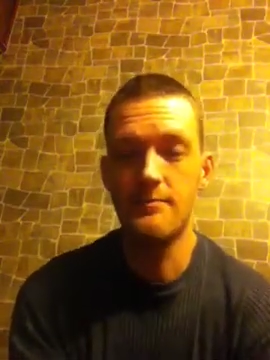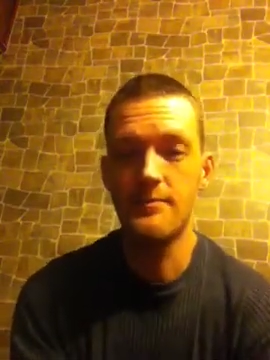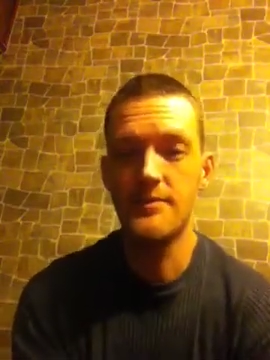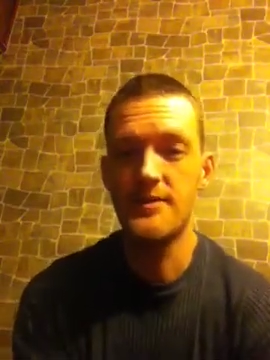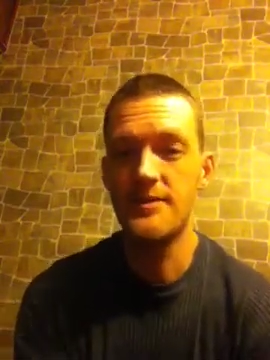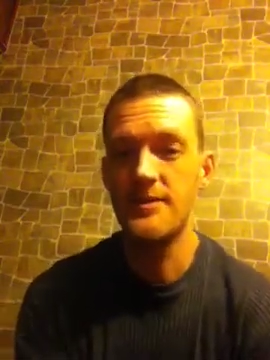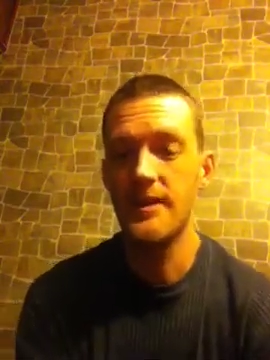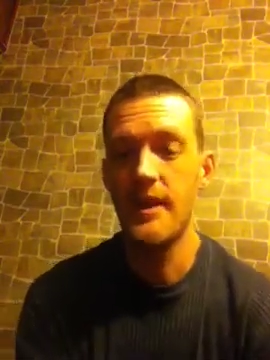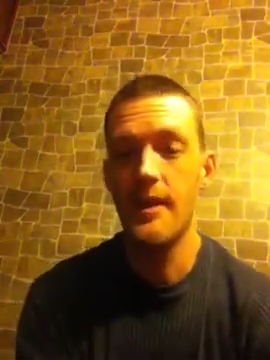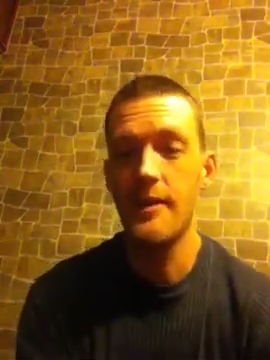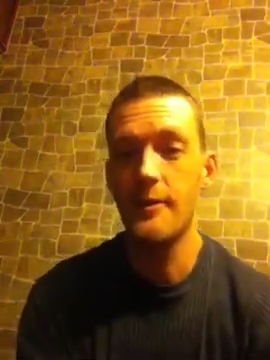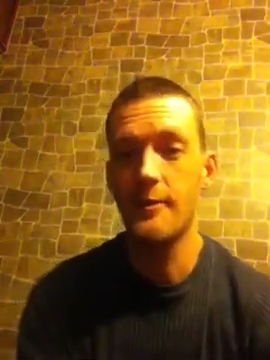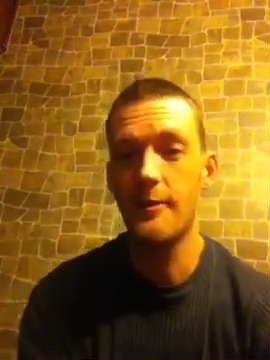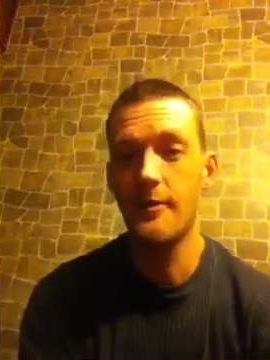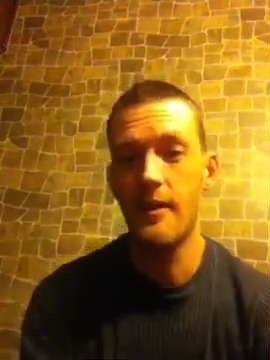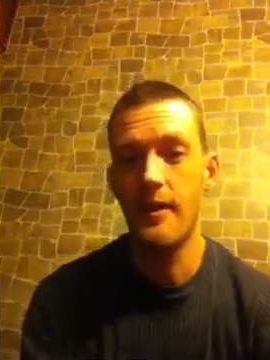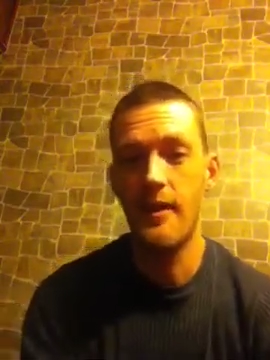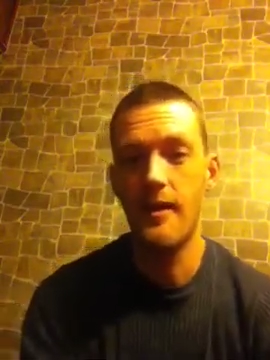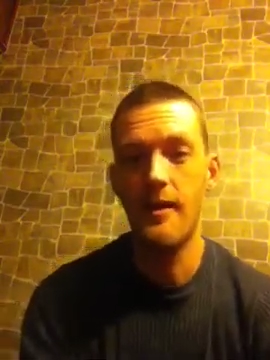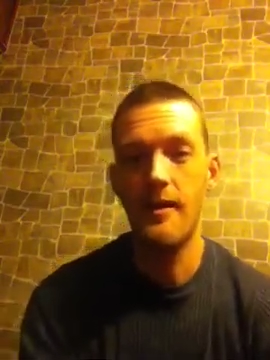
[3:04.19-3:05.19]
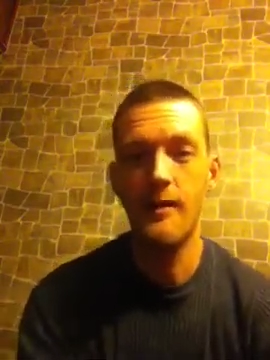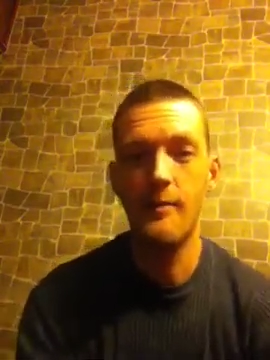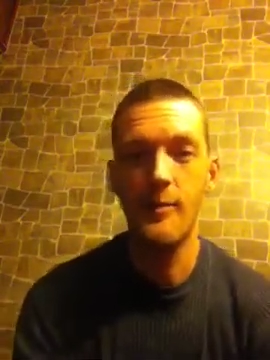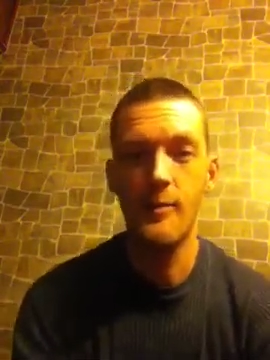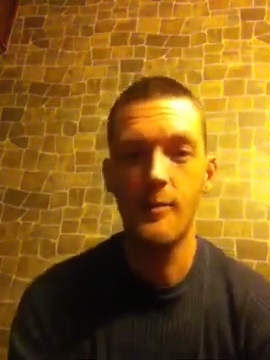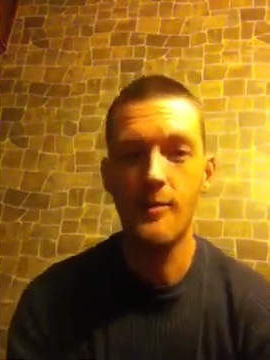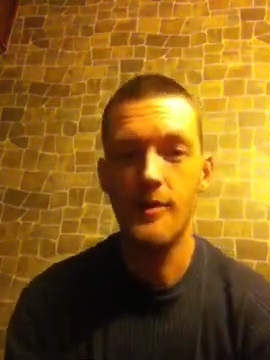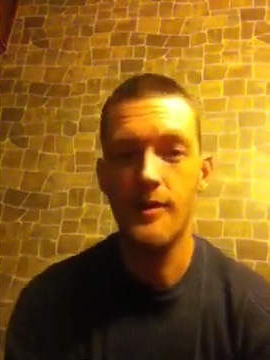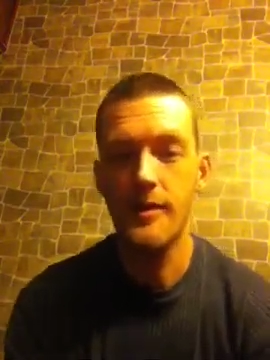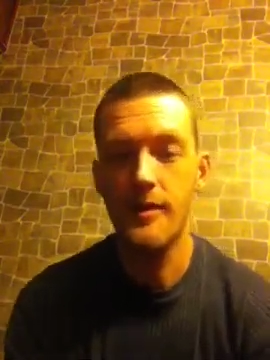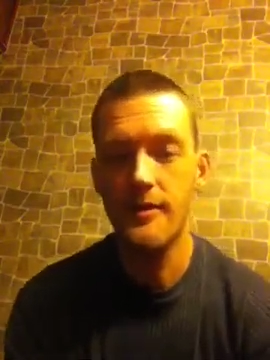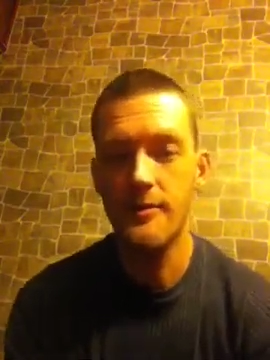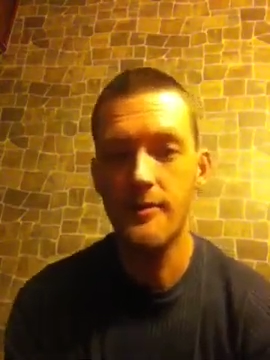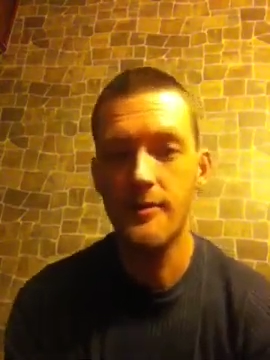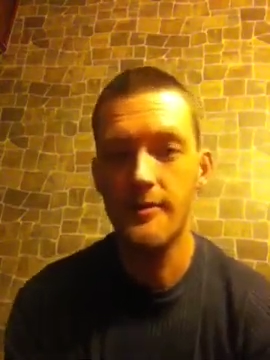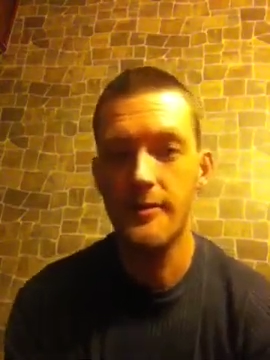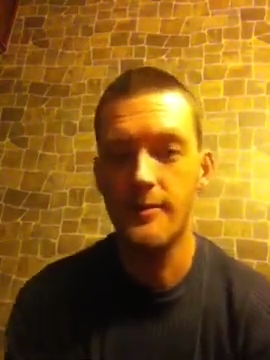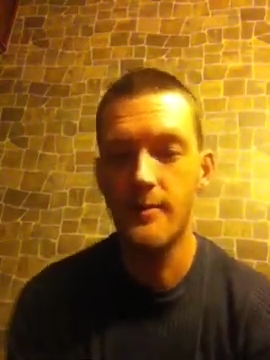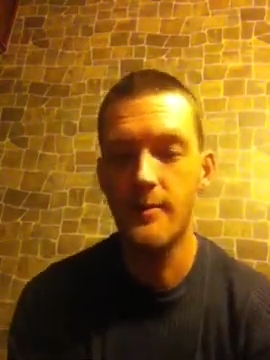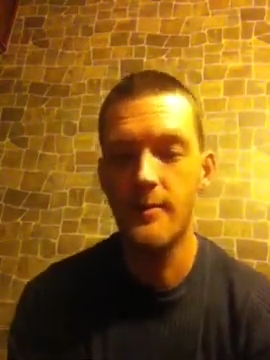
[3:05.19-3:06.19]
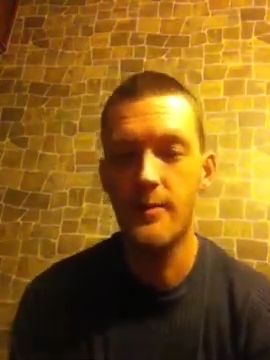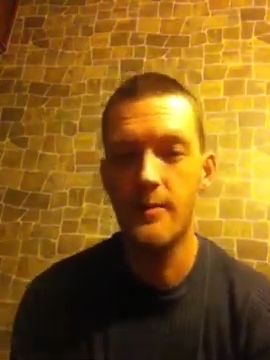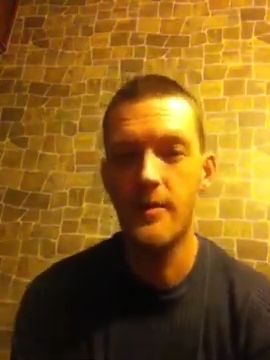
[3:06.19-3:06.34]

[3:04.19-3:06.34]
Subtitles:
it's not gonna happen, because you can